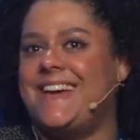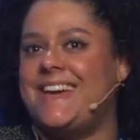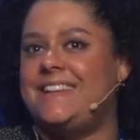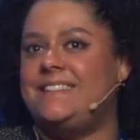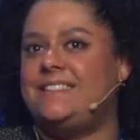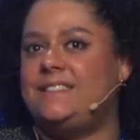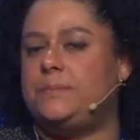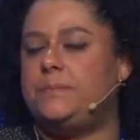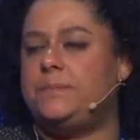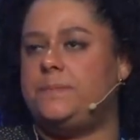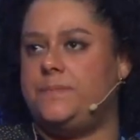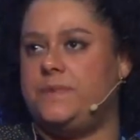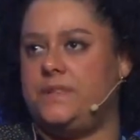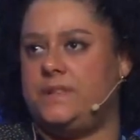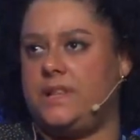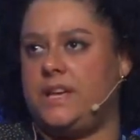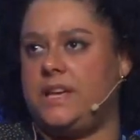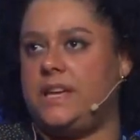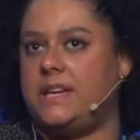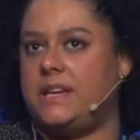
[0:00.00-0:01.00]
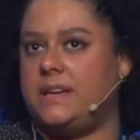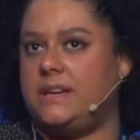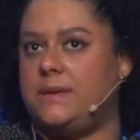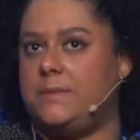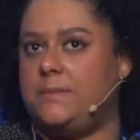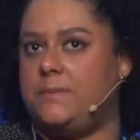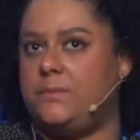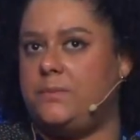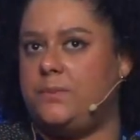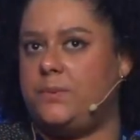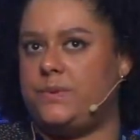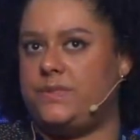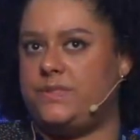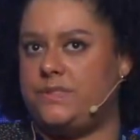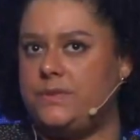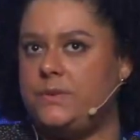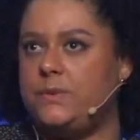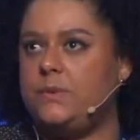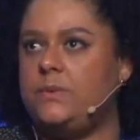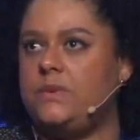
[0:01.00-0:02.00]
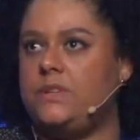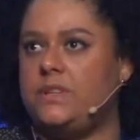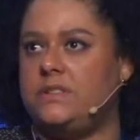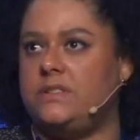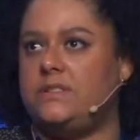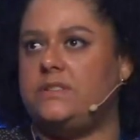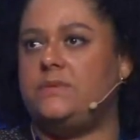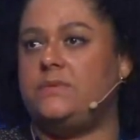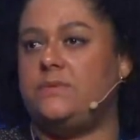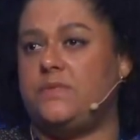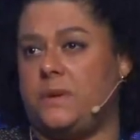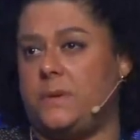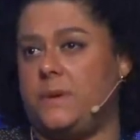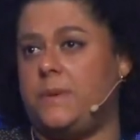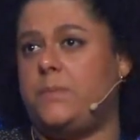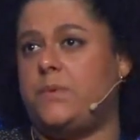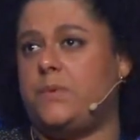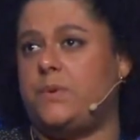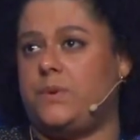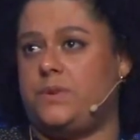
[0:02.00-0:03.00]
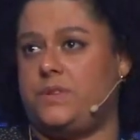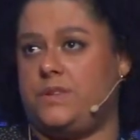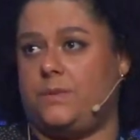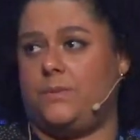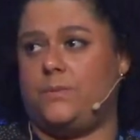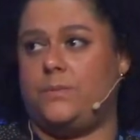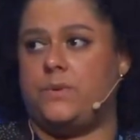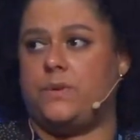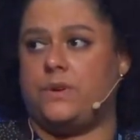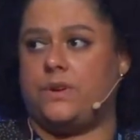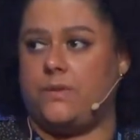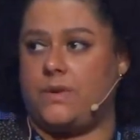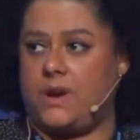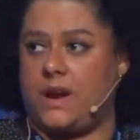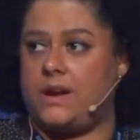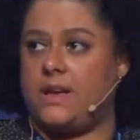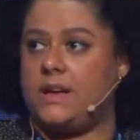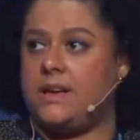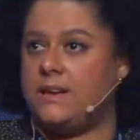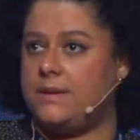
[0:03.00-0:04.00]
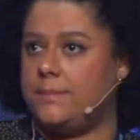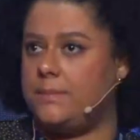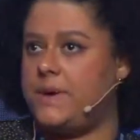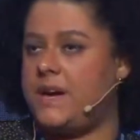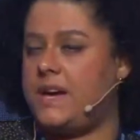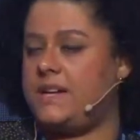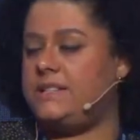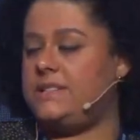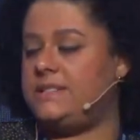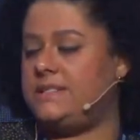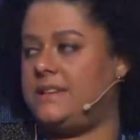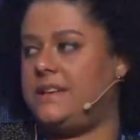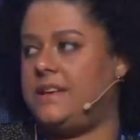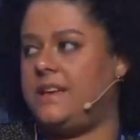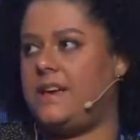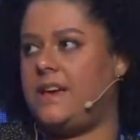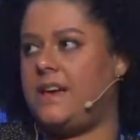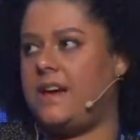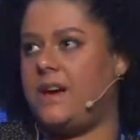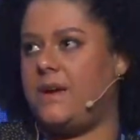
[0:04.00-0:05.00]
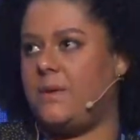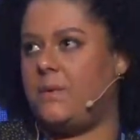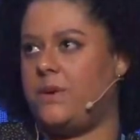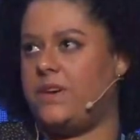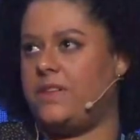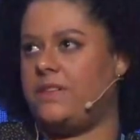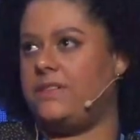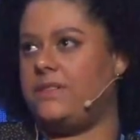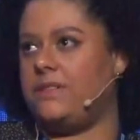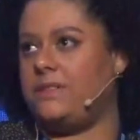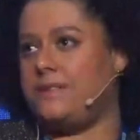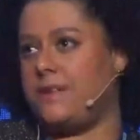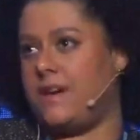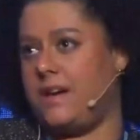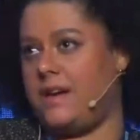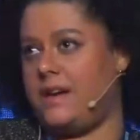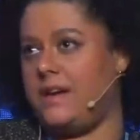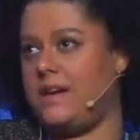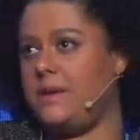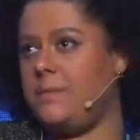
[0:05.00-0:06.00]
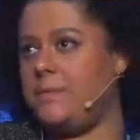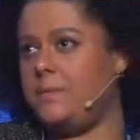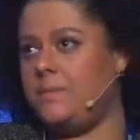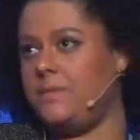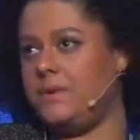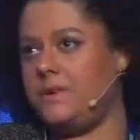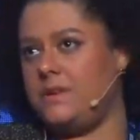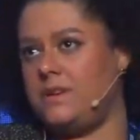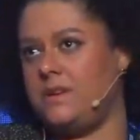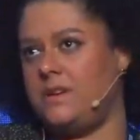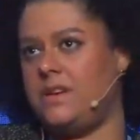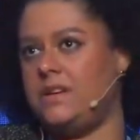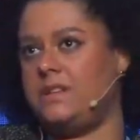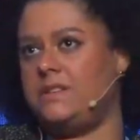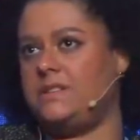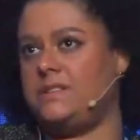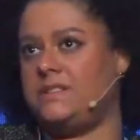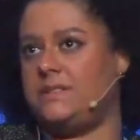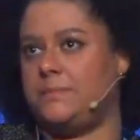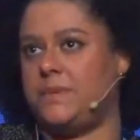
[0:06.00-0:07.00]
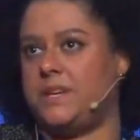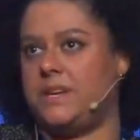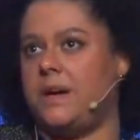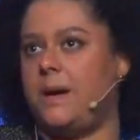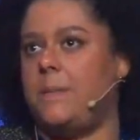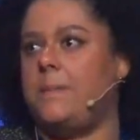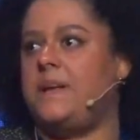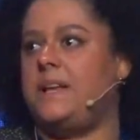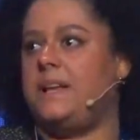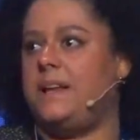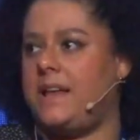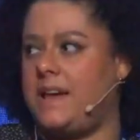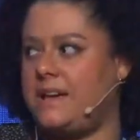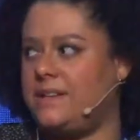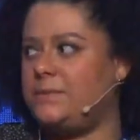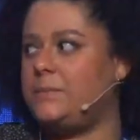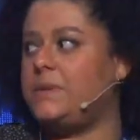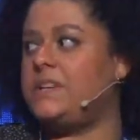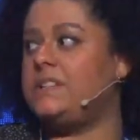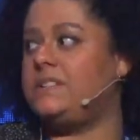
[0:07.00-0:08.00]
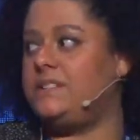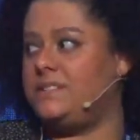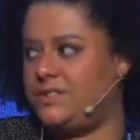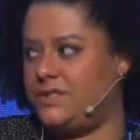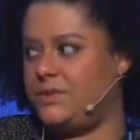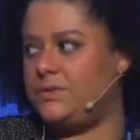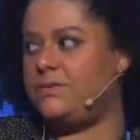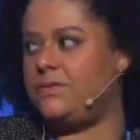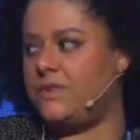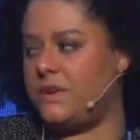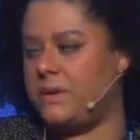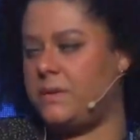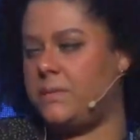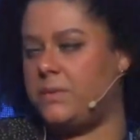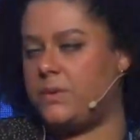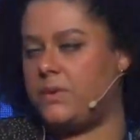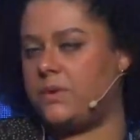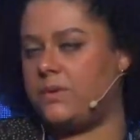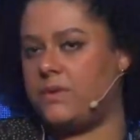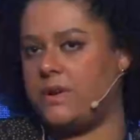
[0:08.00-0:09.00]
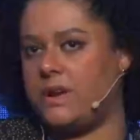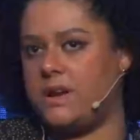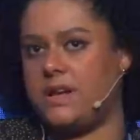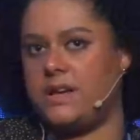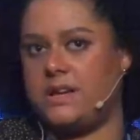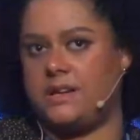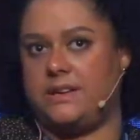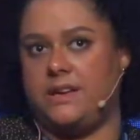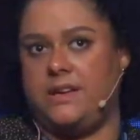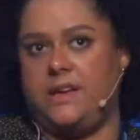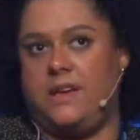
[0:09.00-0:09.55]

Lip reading: It's like Brazil is very bureaucratic, but with time it's becoming less, but it's still very bureaucratic.